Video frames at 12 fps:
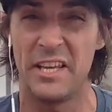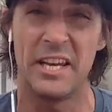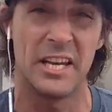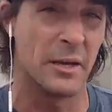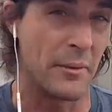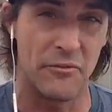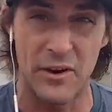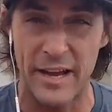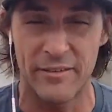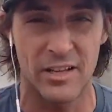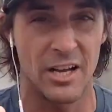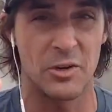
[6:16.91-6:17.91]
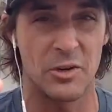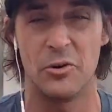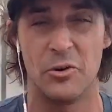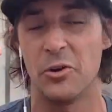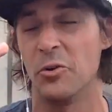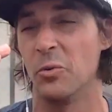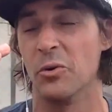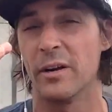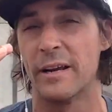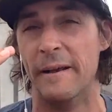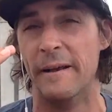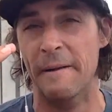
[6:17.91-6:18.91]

getting up at five o'clock in the morning, going to work.